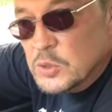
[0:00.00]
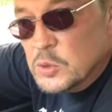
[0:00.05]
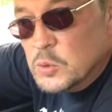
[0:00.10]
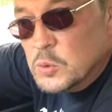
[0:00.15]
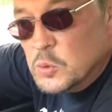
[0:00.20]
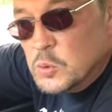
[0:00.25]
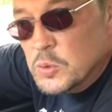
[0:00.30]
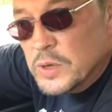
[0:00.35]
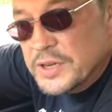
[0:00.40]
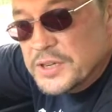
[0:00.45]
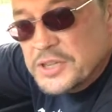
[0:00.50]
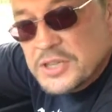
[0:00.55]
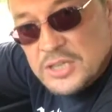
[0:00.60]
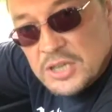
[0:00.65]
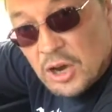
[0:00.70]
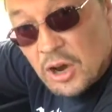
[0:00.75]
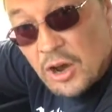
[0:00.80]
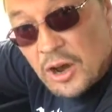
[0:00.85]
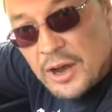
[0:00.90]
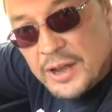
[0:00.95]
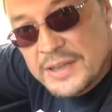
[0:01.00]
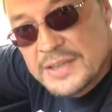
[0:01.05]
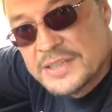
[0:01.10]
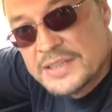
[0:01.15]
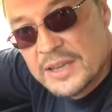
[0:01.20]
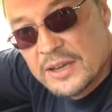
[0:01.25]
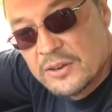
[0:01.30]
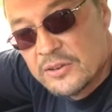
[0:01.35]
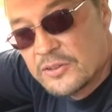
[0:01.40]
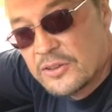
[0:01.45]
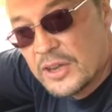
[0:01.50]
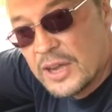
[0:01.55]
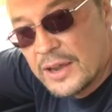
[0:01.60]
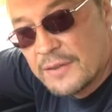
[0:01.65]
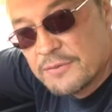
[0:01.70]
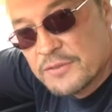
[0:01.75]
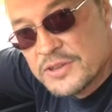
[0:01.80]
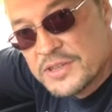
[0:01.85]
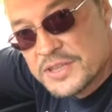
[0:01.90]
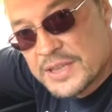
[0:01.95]
which has got high sills that you
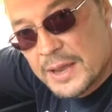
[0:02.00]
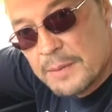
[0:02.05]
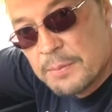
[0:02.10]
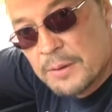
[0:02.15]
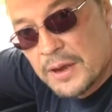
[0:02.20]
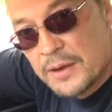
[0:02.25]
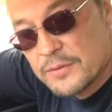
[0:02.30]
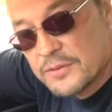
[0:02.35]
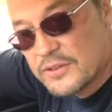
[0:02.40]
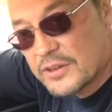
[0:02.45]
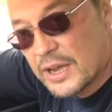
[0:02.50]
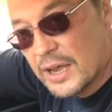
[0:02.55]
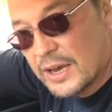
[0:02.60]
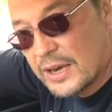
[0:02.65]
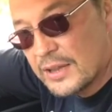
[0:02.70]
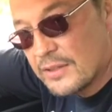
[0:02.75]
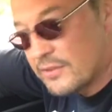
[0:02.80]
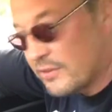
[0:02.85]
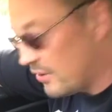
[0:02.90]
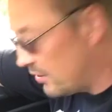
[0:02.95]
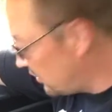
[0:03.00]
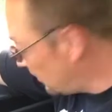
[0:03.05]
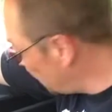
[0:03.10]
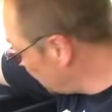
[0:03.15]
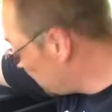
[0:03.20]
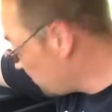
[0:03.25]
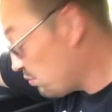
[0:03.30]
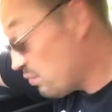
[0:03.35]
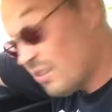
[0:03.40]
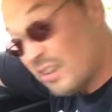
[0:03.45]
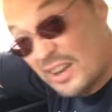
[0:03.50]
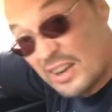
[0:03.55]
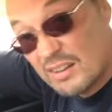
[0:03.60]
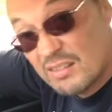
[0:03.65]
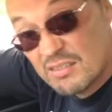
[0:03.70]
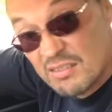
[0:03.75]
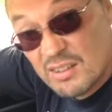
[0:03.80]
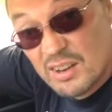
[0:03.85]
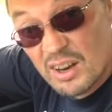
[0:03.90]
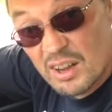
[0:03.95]
have to step over to get into. It's pretty,
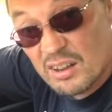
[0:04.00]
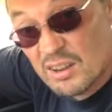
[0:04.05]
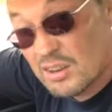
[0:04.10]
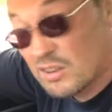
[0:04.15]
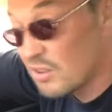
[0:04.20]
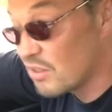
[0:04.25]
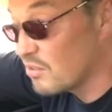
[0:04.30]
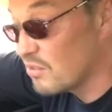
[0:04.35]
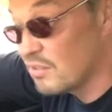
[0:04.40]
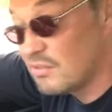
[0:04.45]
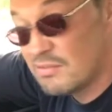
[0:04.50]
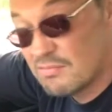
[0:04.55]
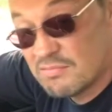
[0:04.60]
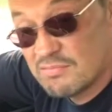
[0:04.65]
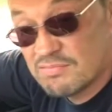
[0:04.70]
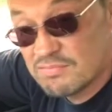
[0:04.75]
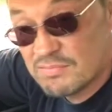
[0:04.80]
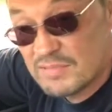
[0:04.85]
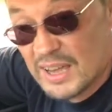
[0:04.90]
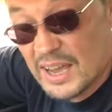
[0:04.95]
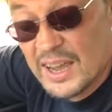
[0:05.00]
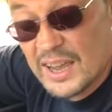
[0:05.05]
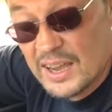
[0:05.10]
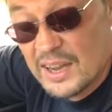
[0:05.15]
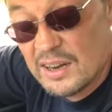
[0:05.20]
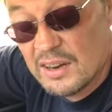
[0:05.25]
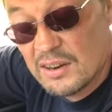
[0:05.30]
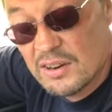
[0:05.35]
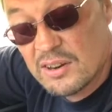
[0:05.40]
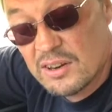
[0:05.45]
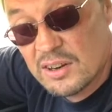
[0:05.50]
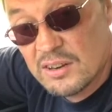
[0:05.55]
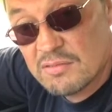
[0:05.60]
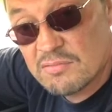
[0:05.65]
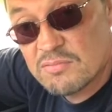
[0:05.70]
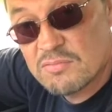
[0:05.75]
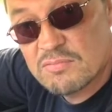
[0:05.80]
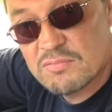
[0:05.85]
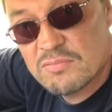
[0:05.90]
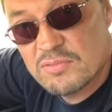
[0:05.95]
you just get in and you
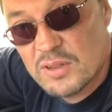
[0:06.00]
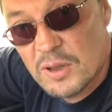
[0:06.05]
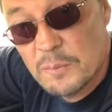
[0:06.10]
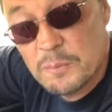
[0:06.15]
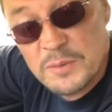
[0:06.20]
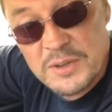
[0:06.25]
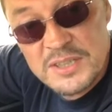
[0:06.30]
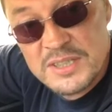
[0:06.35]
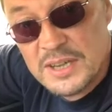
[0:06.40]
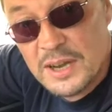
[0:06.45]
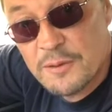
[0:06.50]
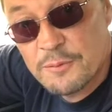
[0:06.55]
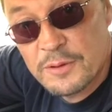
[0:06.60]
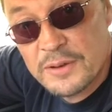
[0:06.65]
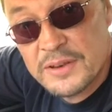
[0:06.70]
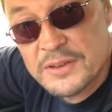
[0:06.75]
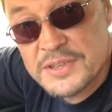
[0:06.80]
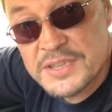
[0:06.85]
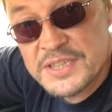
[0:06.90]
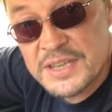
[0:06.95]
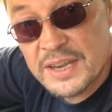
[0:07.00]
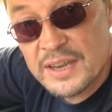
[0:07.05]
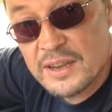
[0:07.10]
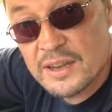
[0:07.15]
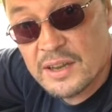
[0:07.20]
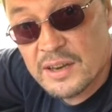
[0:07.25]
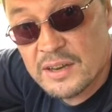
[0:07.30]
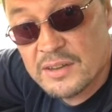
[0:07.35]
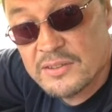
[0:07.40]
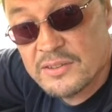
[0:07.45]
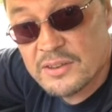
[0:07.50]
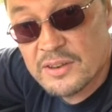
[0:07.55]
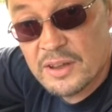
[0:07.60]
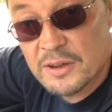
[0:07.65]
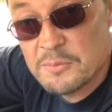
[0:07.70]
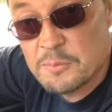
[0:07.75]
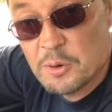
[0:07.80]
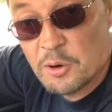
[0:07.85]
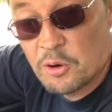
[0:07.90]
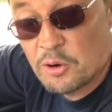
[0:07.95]
dump yourself in the seat, and it's
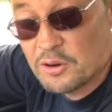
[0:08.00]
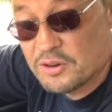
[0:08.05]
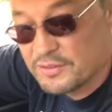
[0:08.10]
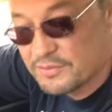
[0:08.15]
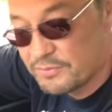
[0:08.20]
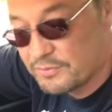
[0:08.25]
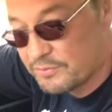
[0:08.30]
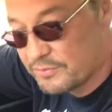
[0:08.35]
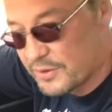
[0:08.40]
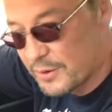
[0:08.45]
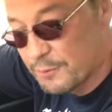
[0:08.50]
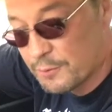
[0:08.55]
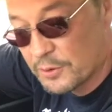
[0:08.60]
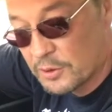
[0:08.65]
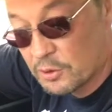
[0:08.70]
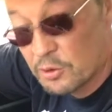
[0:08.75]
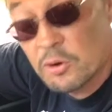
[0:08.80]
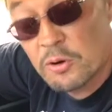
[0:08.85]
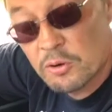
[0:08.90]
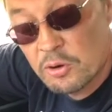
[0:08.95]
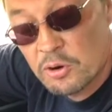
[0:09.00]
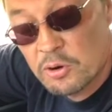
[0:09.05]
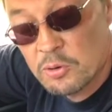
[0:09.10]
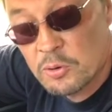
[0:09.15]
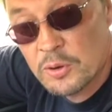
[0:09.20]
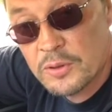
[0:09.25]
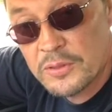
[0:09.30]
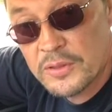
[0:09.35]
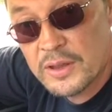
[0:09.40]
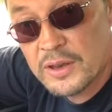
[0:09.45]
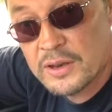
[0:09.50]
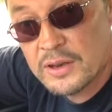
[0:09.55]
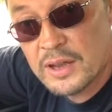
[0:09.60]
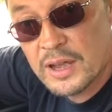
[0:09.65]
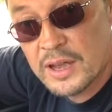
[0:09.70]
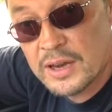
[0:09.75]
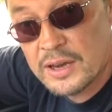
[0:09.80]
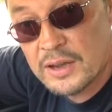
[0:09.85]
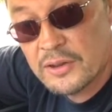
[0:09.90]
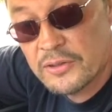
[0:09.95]
no more difficult or awkward than
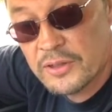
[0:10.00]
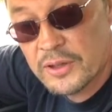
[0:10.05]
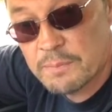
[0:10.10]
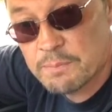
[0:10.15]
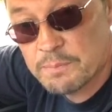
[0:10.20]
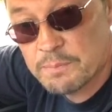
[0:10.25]
any other